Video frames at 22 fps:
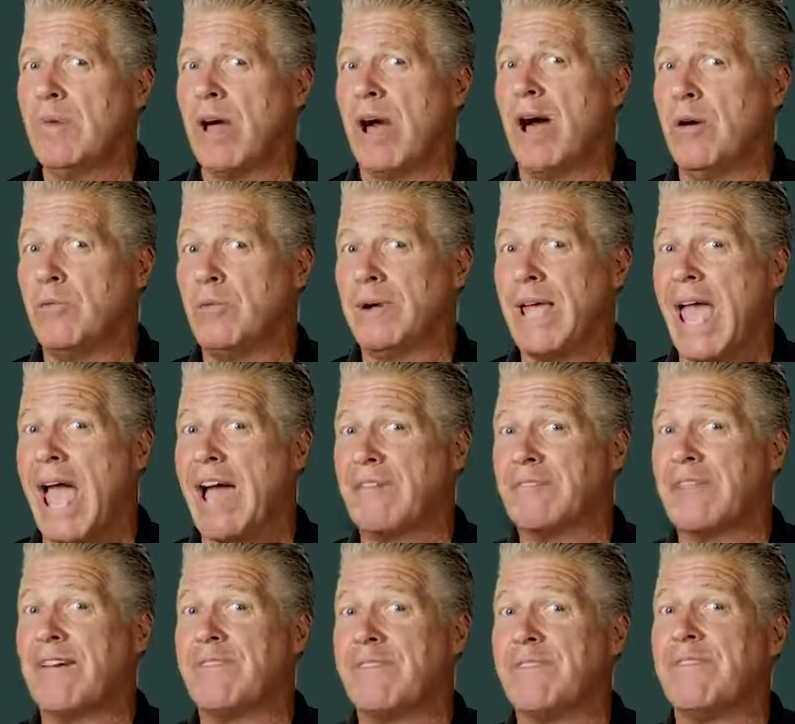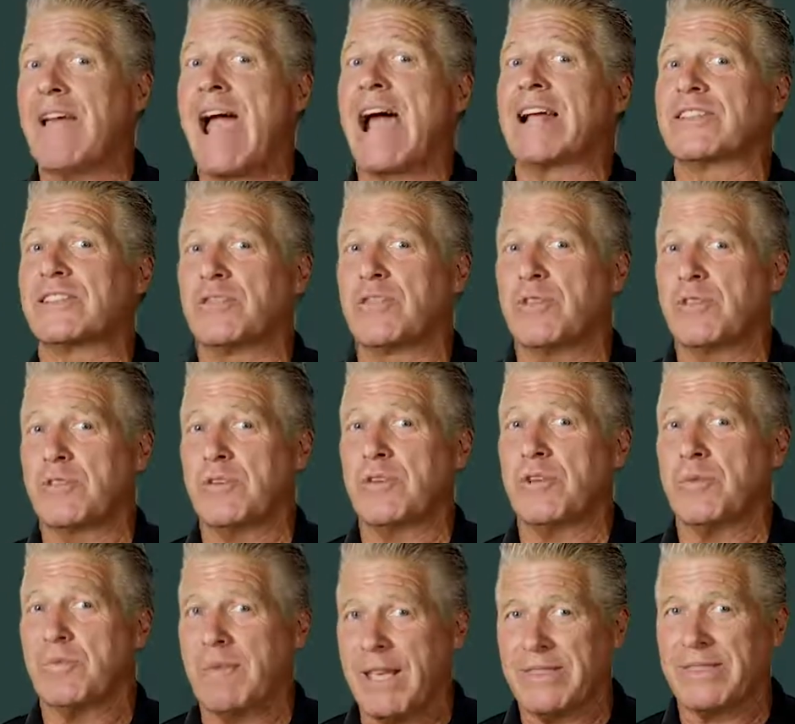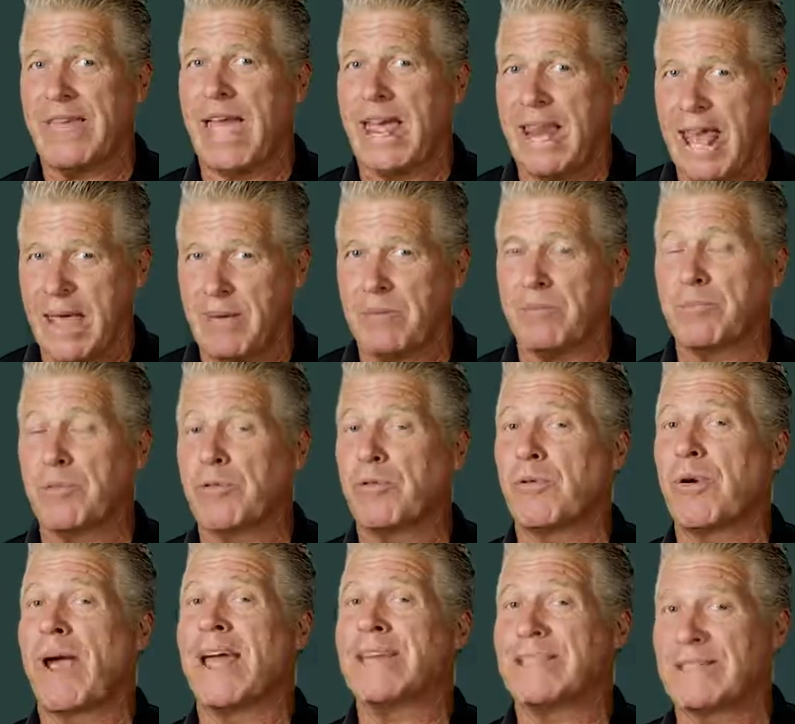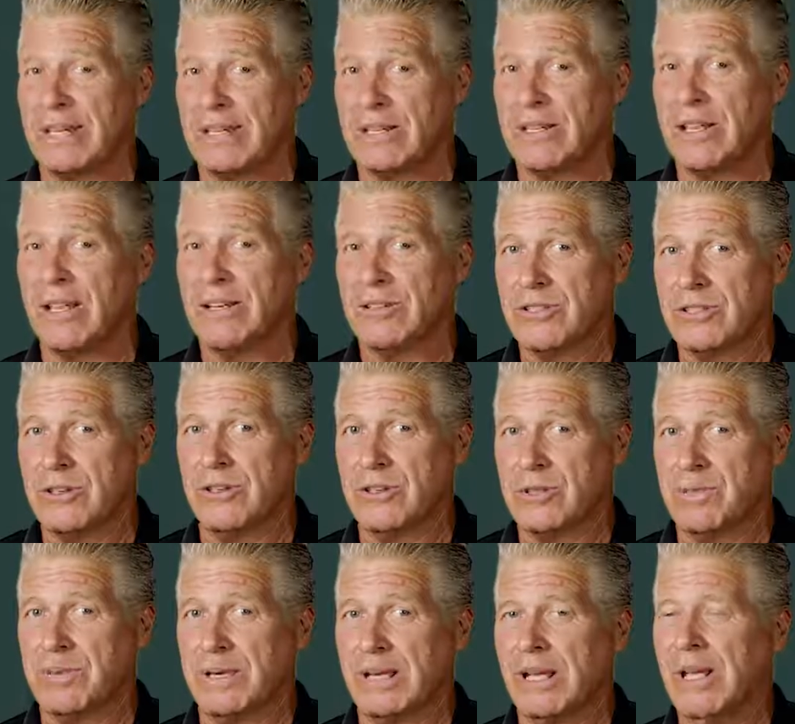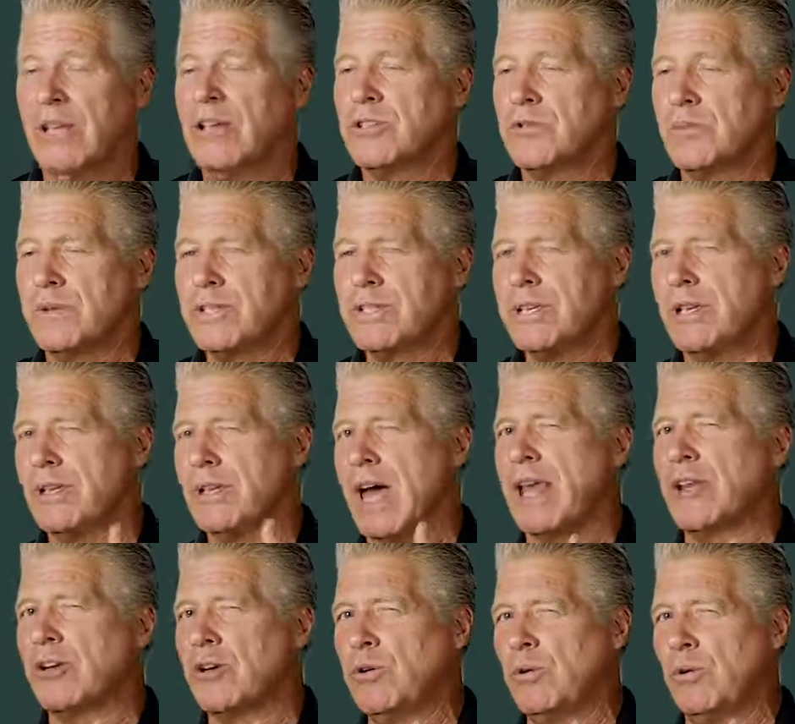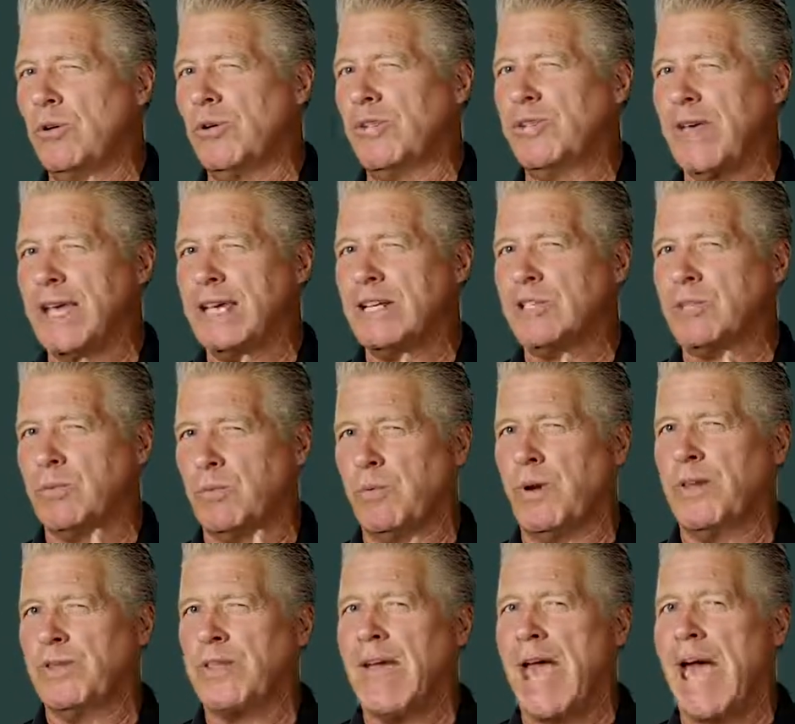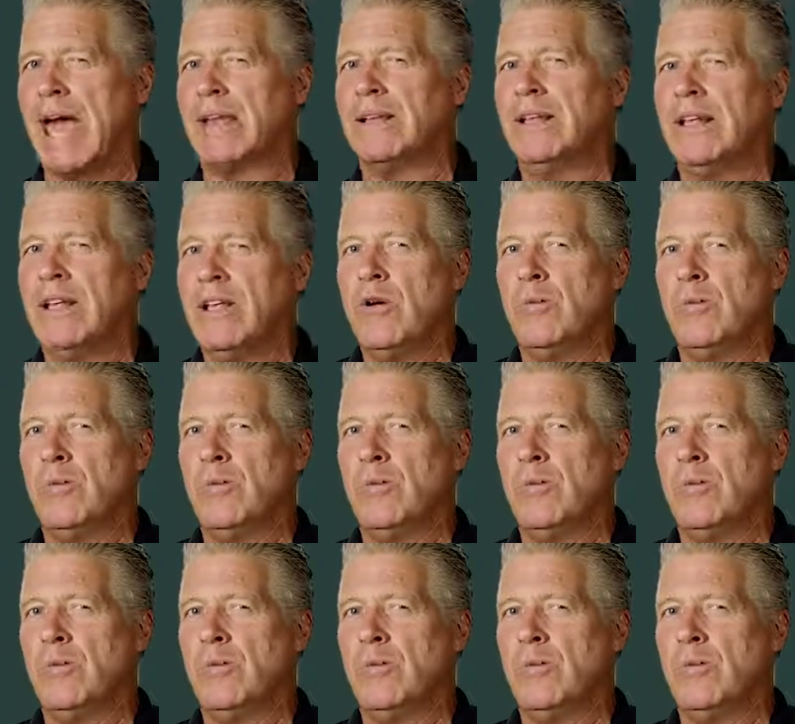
We have to have fats in order to make that present, so to speak. So we see a lot of cool things with that.